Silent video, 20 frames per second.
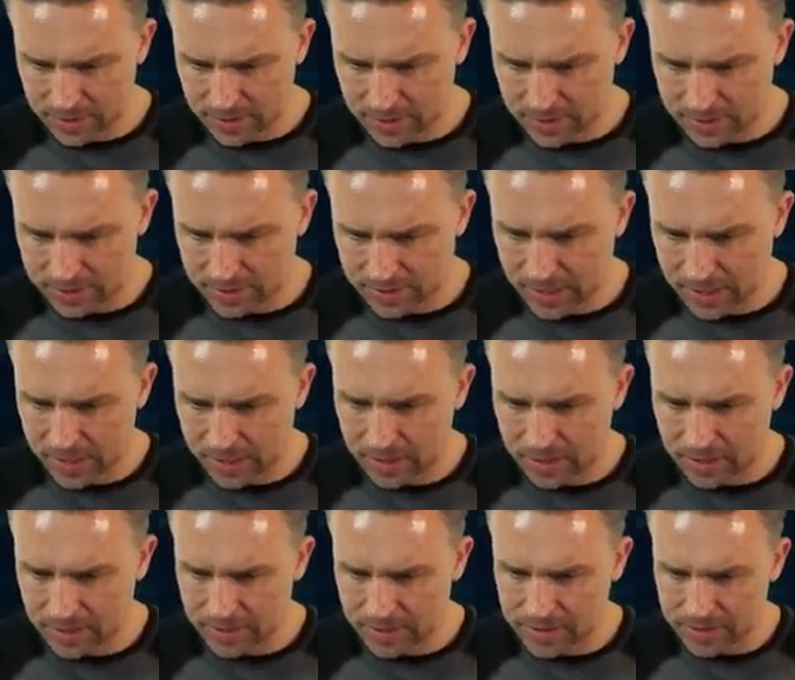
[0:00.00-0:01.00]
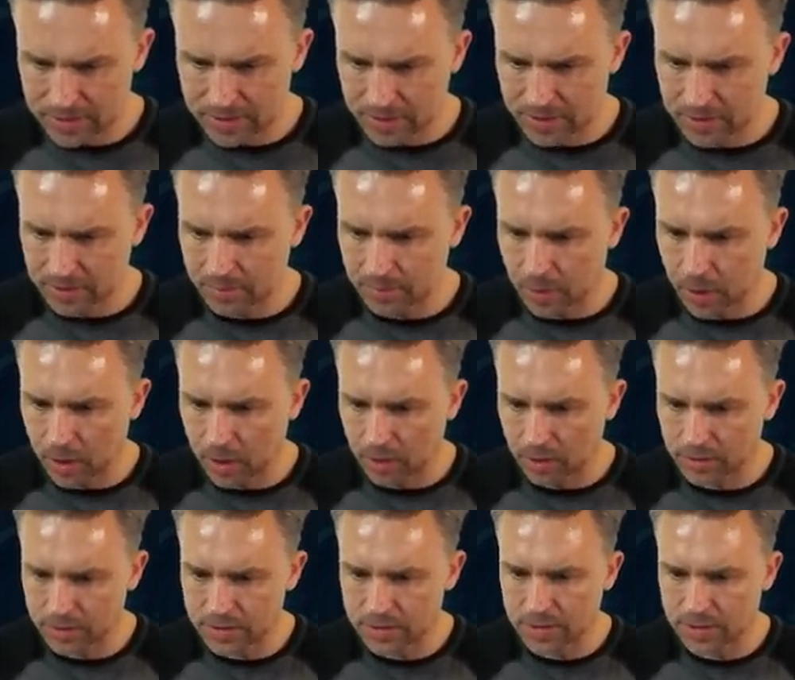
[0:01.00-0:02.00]
skeleton
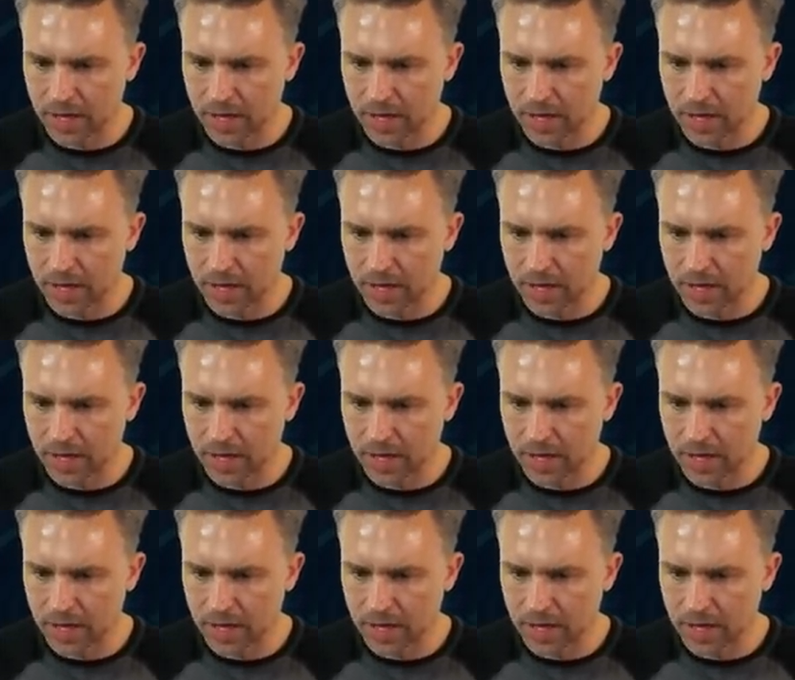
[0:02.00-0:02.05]
parts.